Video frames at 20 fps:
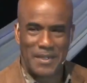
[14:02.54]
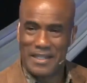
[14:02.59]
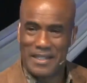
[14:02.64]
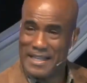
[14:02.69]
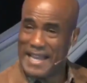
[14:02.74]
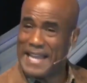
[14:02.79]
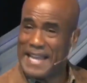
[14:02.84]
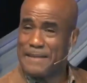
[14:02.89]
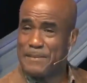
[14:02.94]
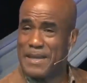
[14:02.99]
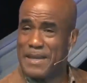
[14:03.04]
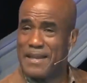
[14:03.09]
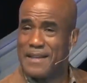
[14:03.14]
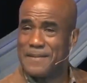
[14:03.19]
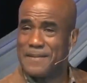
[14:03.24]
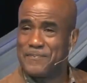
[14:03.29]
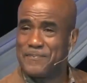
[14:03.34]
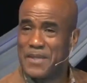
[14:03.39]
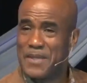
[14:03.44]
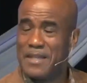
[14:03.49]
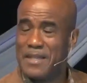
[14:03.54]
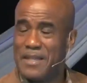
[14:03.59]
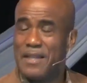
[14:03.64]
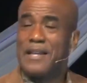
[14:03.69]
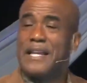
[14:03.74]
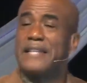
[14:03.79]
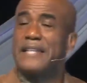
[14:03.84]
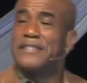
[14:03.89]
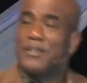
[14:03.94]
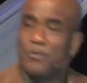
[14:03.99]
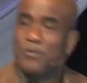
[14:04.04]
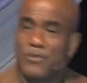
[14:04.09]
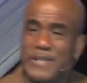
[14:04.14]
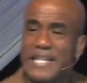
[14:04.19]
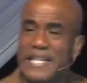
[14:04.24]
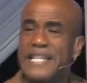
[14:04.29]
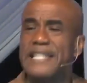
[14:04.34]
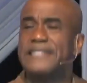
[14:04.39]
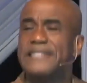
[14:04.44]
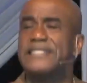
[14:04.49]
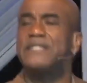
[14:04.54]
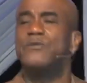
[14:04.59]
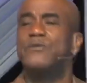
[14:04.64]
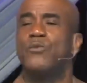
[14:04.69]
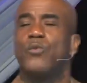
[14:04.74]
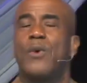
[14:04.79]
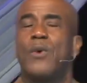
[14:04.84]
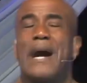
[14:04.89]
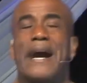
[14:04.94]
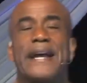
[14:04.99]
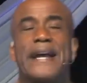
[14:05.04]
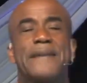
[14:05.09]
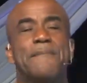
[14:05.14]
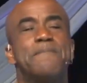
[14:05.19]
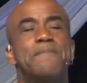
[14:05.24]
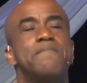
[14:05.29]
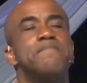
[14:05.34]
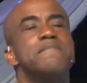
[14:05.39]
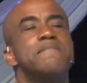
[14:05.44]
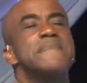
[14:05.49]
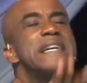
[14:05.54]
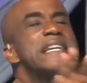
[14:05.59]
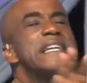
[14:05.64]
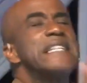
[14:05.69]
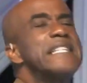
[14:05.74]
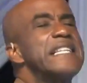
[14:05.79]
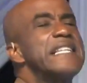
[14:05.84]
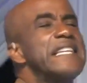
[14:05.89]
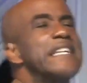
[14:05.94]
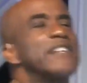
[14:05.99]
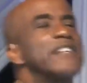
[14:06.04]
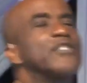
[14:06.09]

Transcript: Amen. And the reason why many